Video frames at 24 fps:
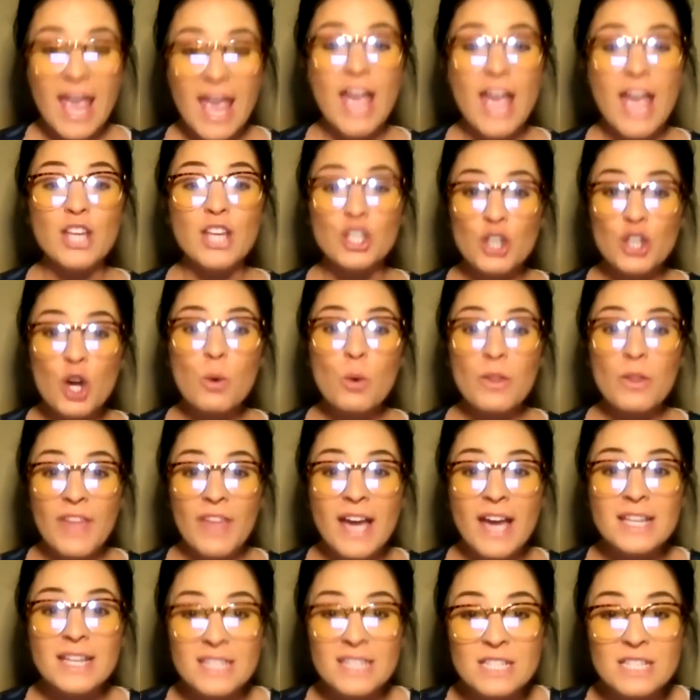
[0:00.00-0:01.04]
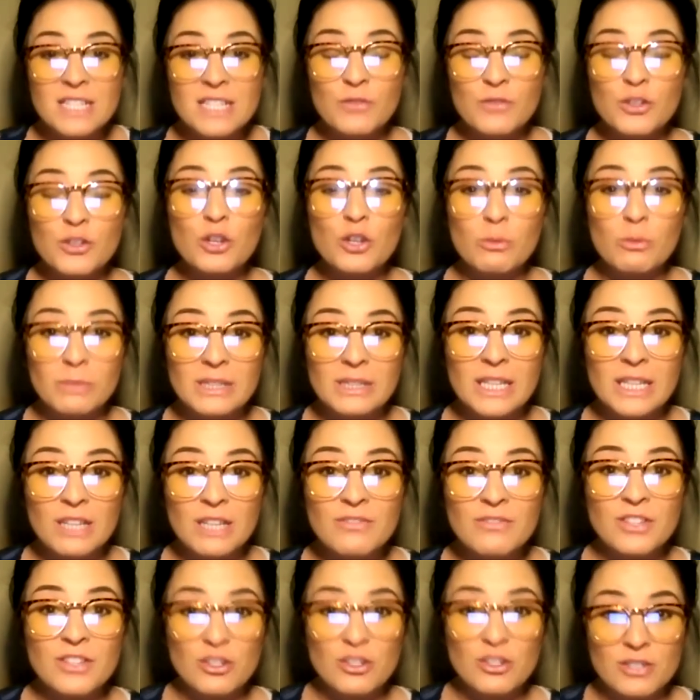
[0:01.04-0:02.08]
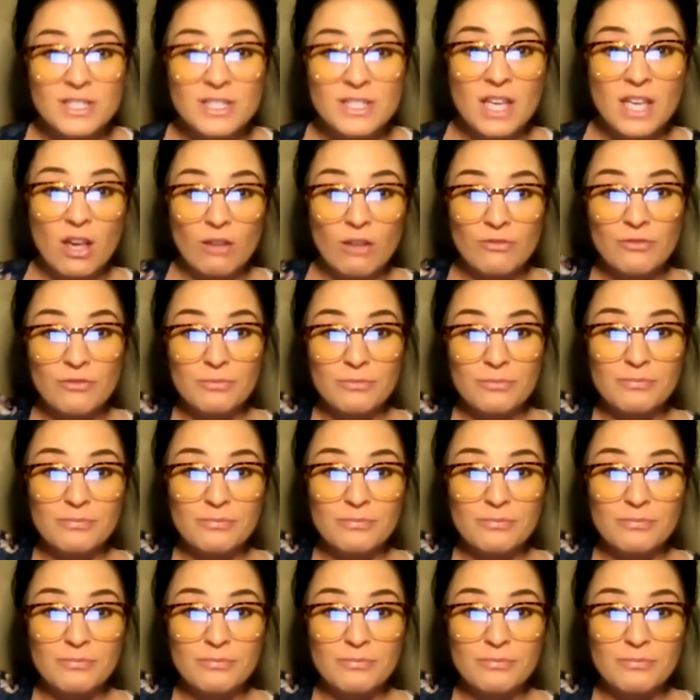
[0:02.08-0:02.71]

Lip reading: And you know what that does for your belief in yourself?